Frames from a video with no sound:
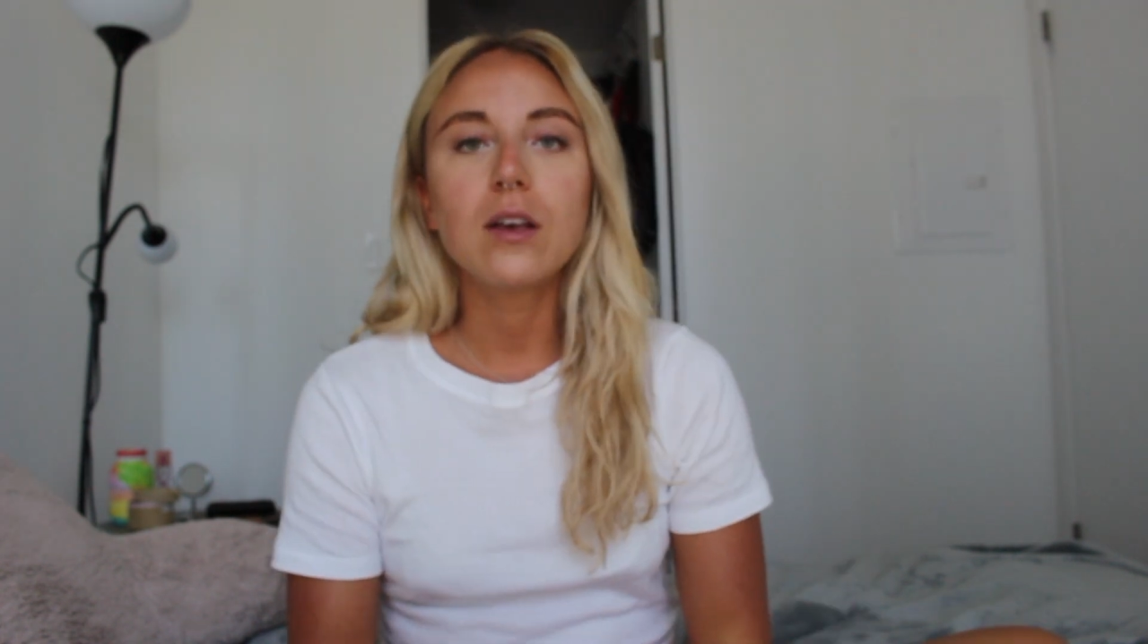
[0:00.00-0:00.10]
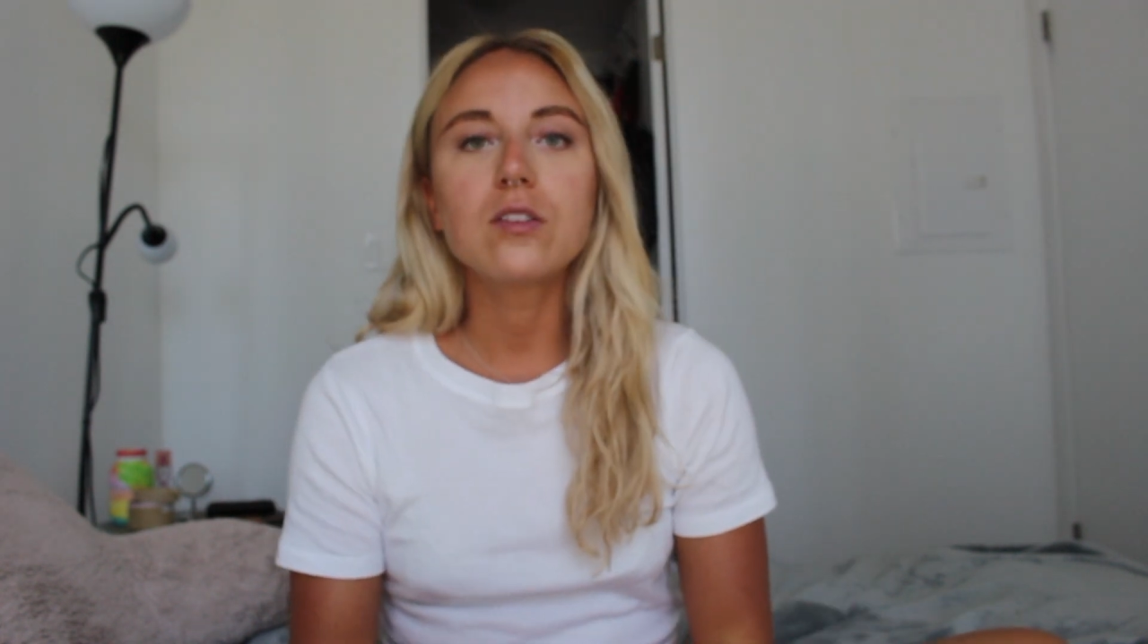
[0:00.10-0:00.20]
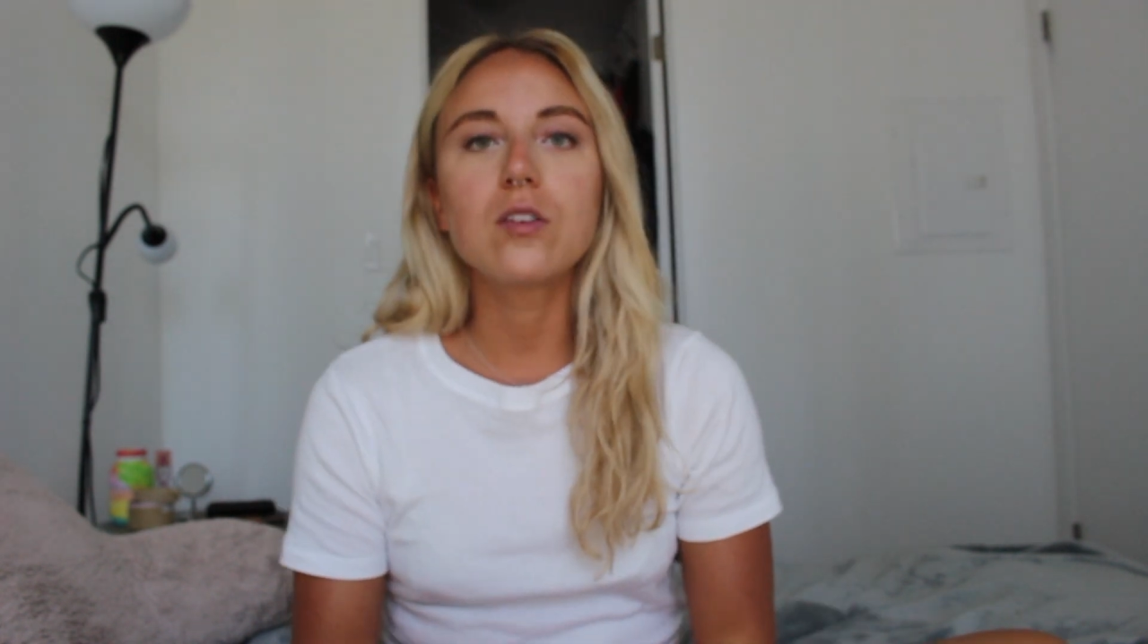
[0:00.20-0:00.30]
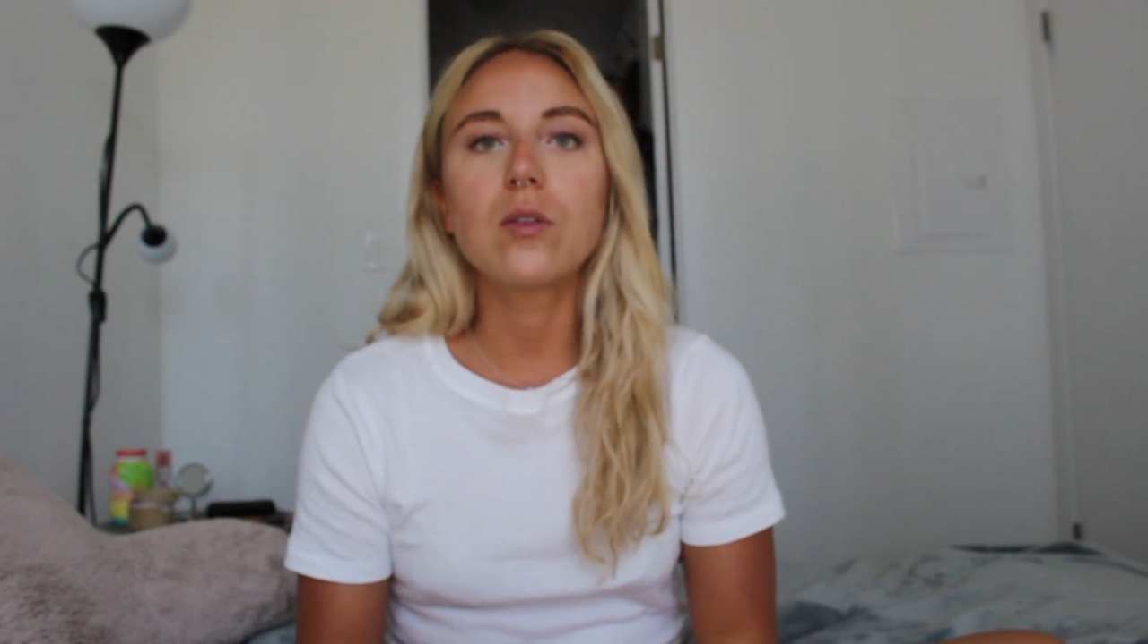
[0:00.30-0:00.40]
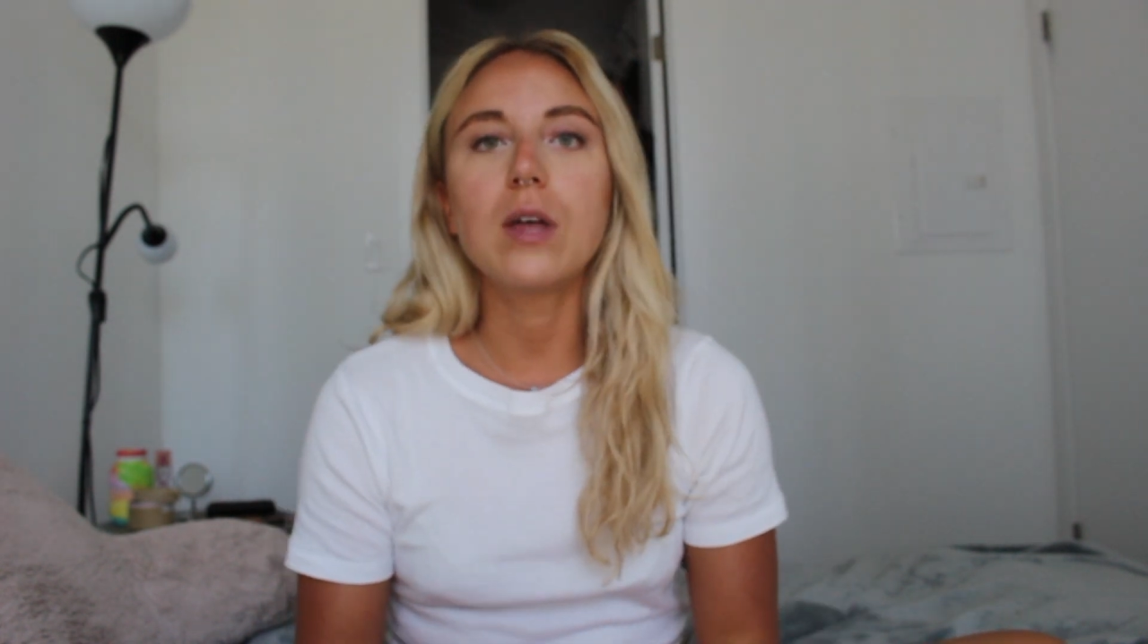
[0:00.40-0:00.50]

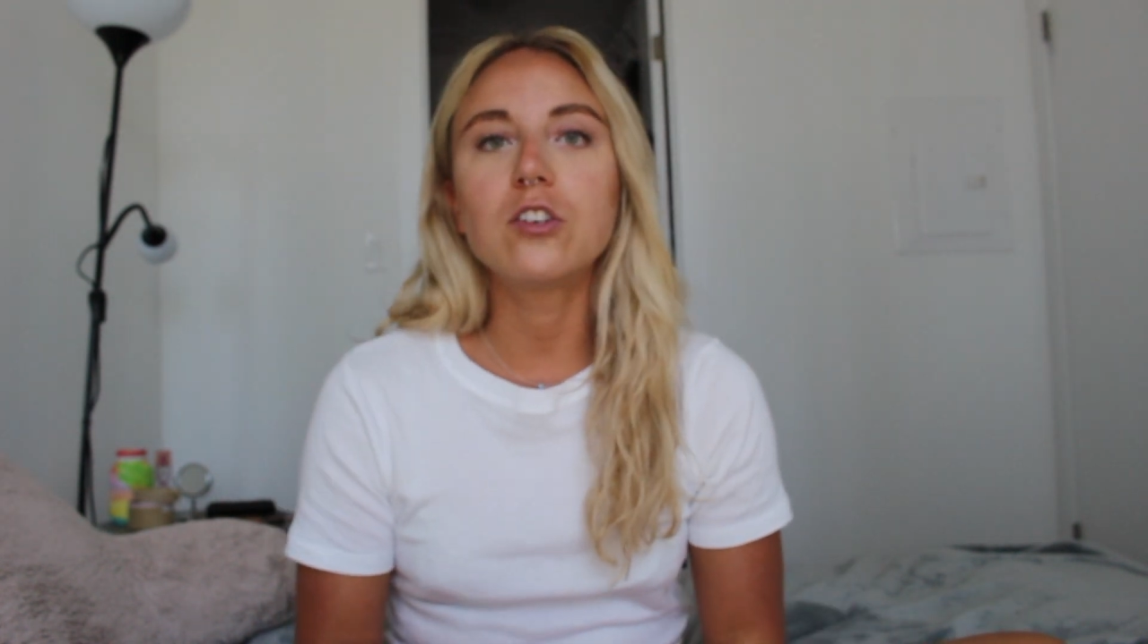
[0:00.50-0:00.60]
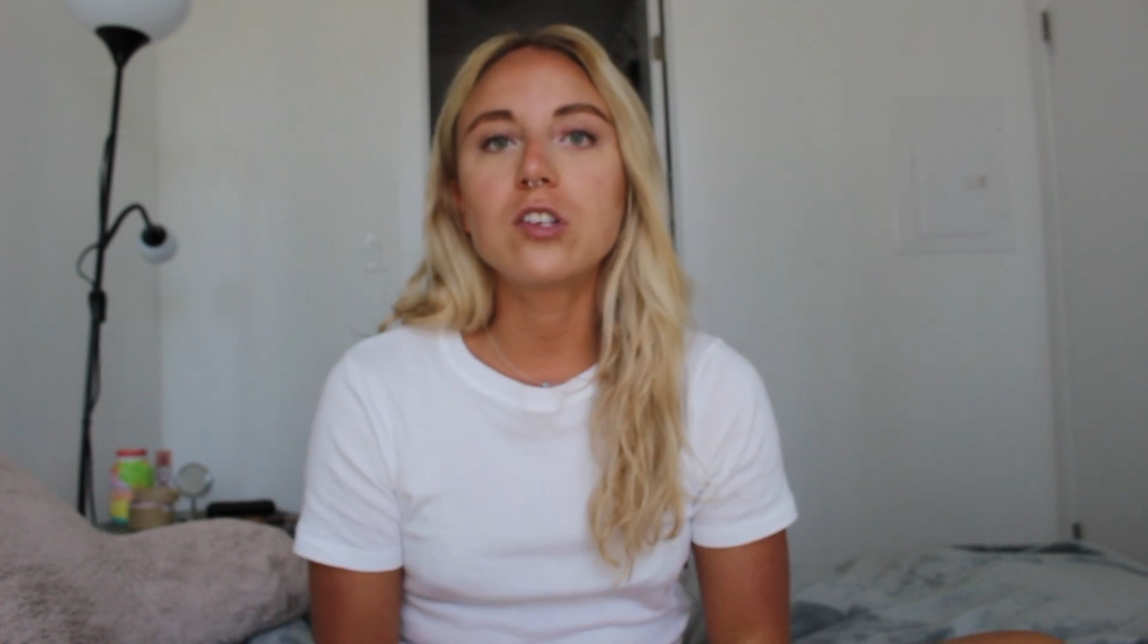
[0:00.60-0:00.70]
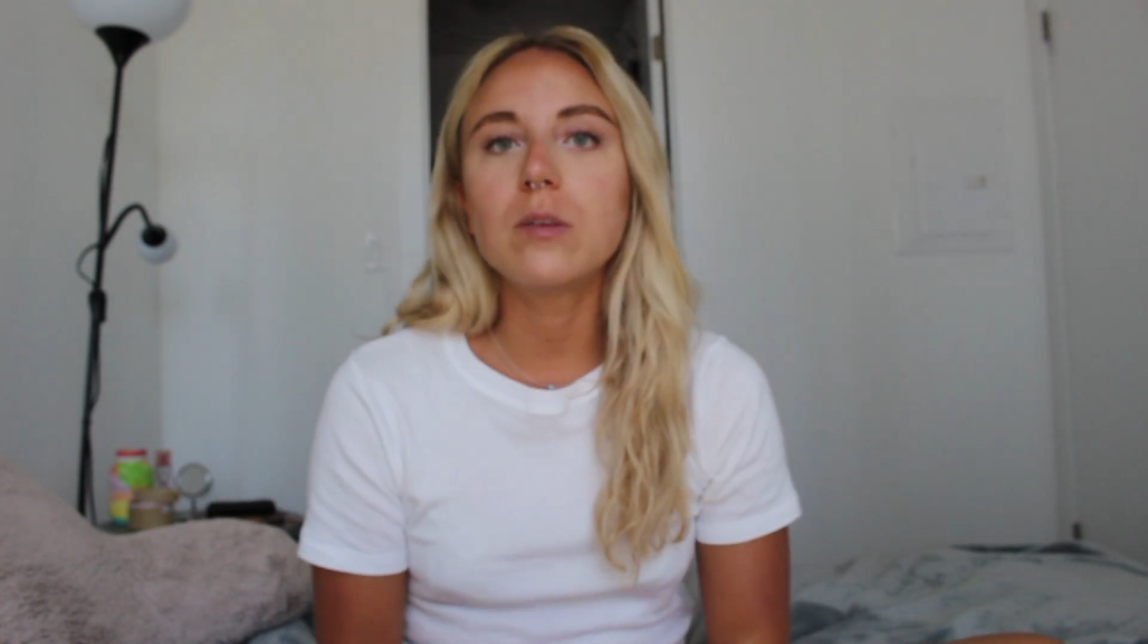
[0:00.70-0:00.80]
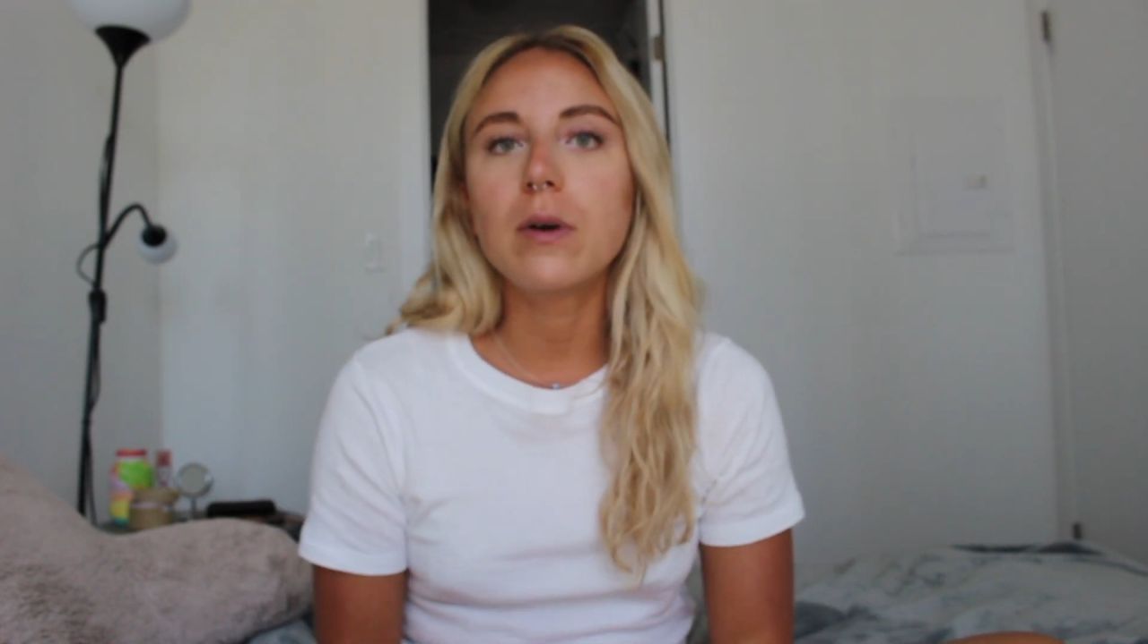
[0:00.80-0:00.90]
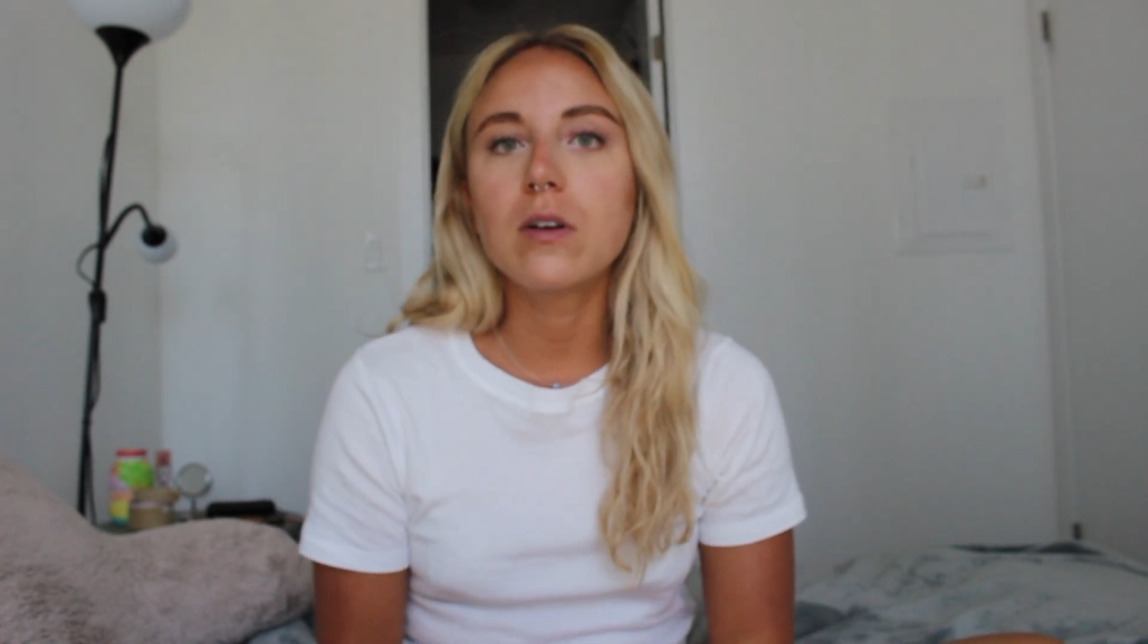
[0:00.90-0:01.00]
So that
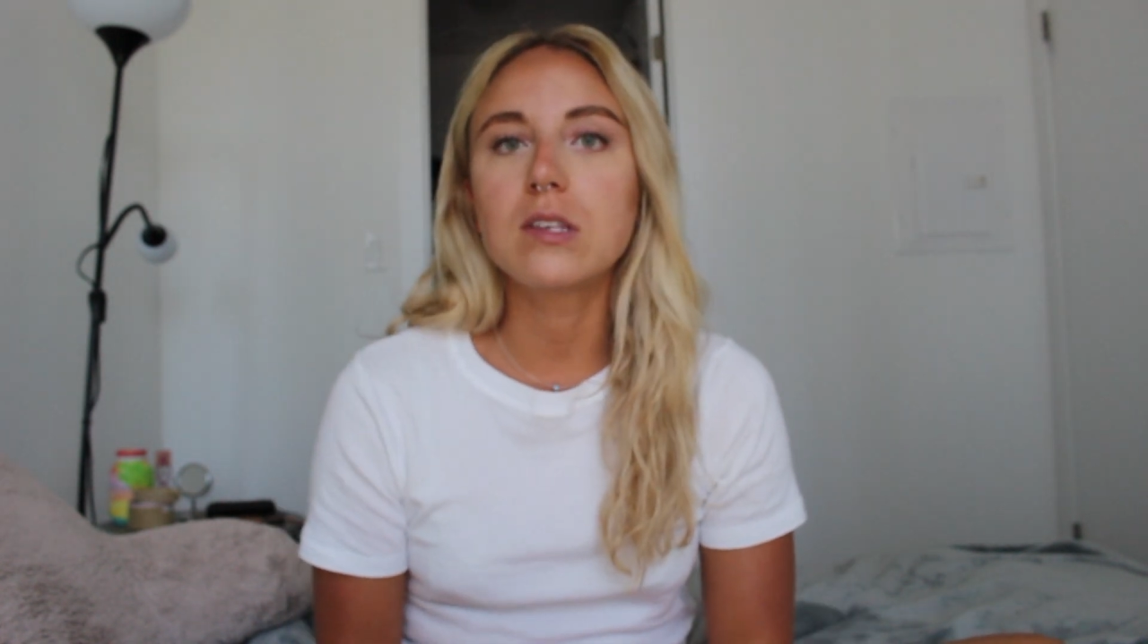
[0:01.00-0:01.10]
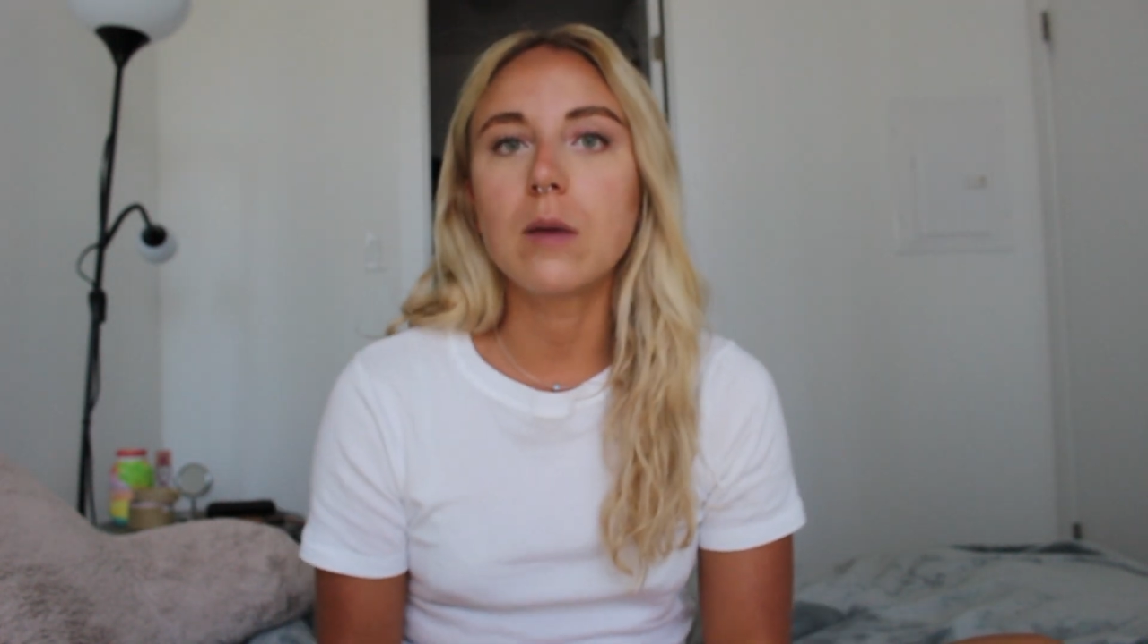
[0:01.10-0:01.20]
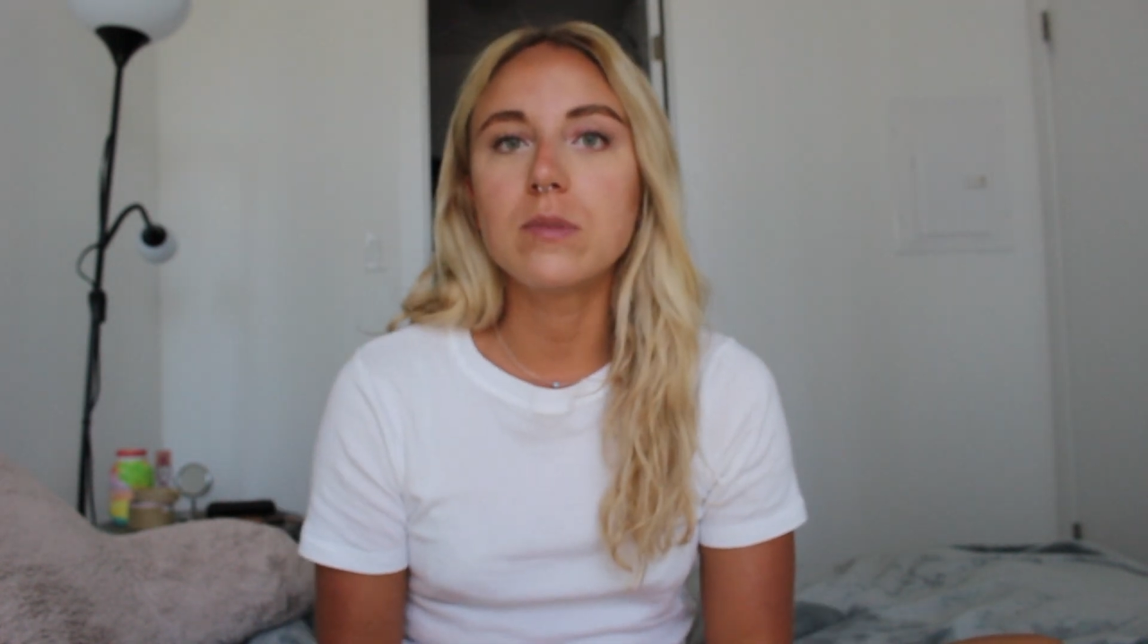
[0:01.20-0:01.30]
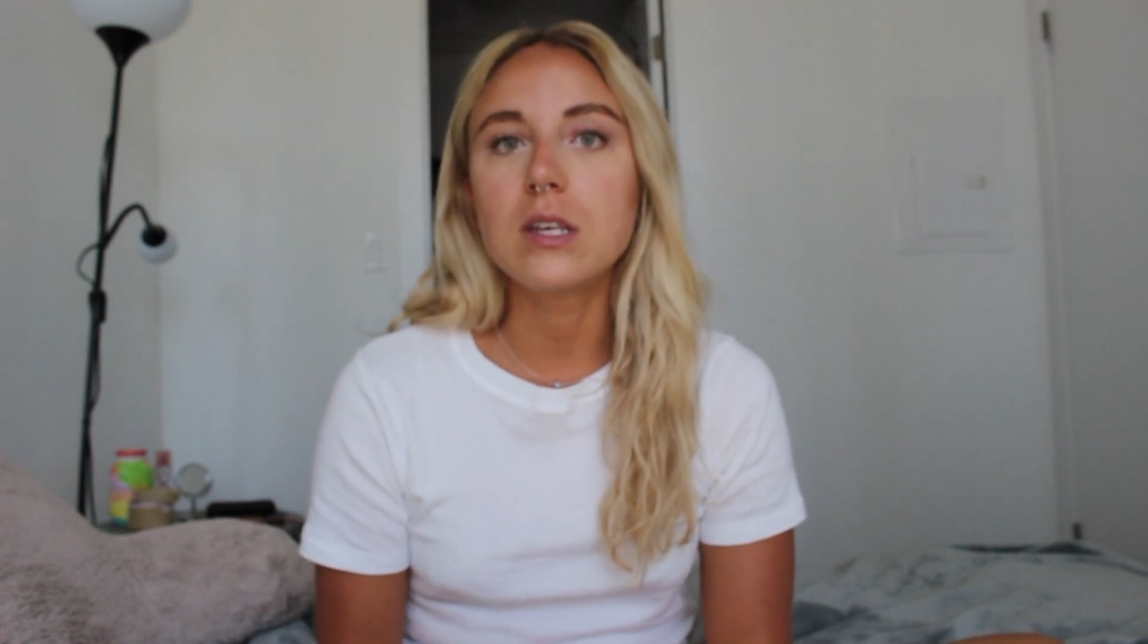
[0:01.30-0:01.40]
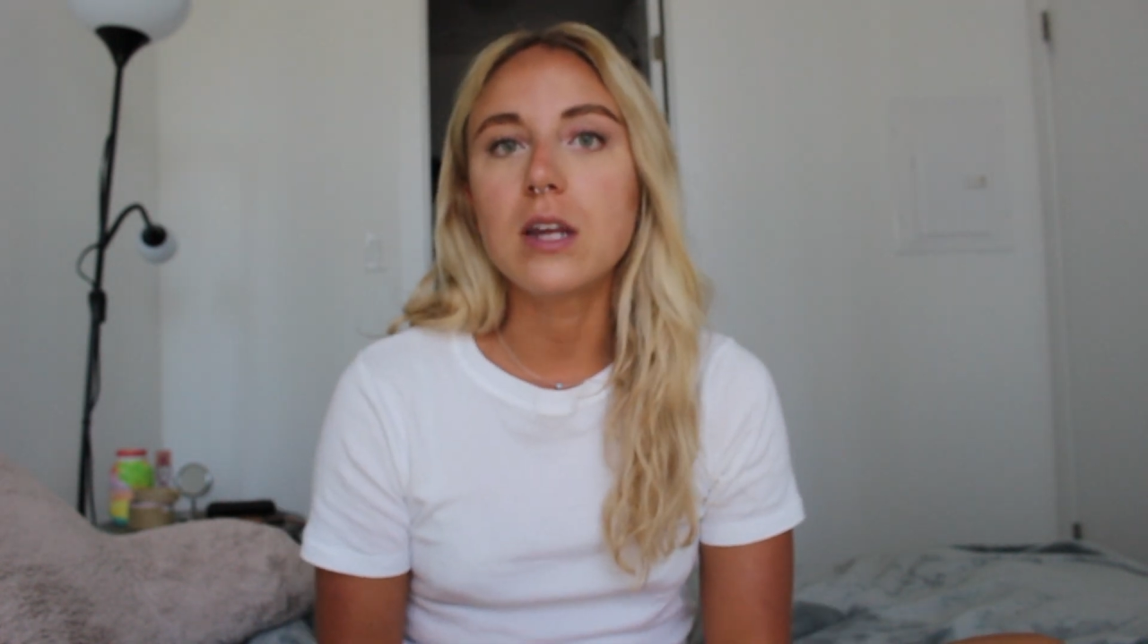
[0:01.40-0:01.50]
just about sums